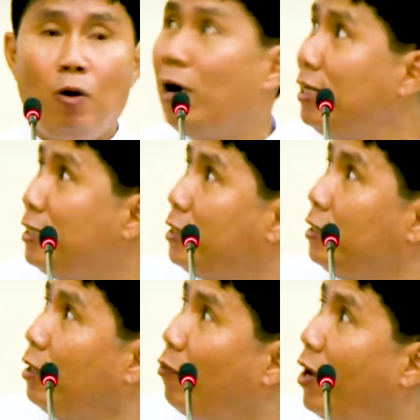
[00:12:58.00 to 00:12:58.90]
One is
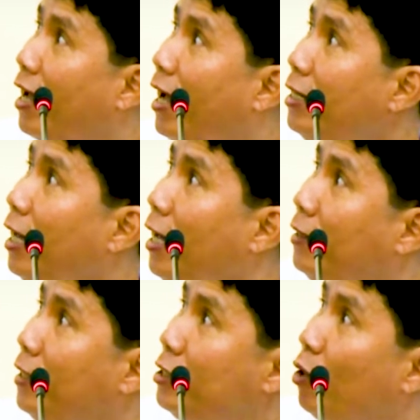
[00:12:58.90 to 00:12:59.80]
the right hand,
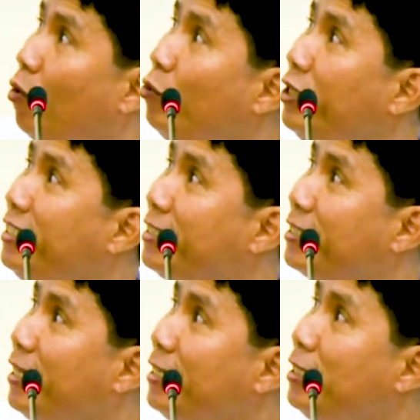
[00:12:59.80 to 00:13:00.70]
that is the holding
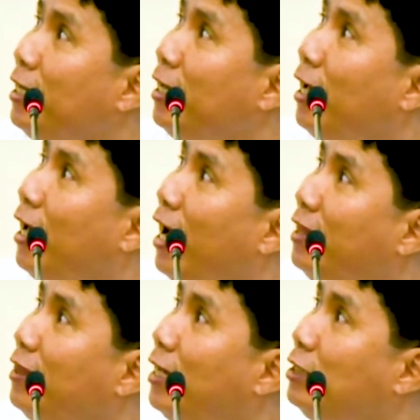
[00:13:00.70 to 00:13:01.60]
discus,
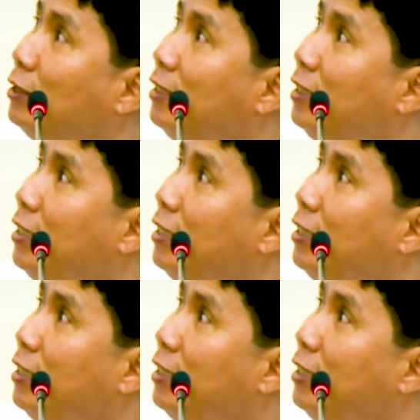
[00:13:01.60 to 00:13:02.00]
and that